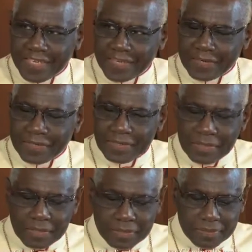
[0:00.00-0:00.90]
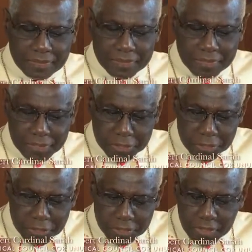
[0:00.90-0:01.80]
you know. The
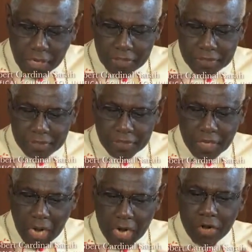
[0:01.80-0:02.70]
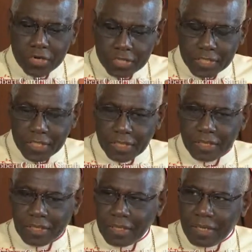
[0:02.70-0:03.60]
church as a hierarchy,
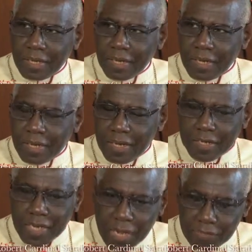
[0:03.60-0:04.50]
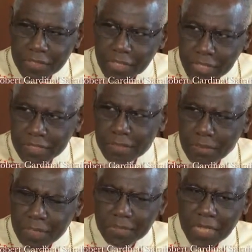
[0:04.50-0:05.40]
and every Christian
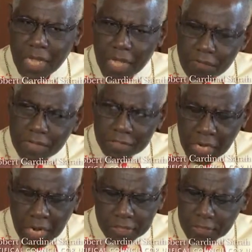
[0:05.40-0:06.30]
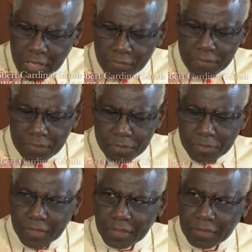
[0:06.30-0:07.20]
must evangelize
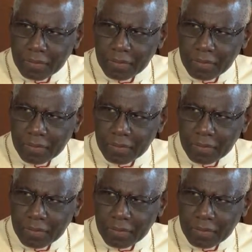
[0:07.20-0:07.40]
everybody, you know.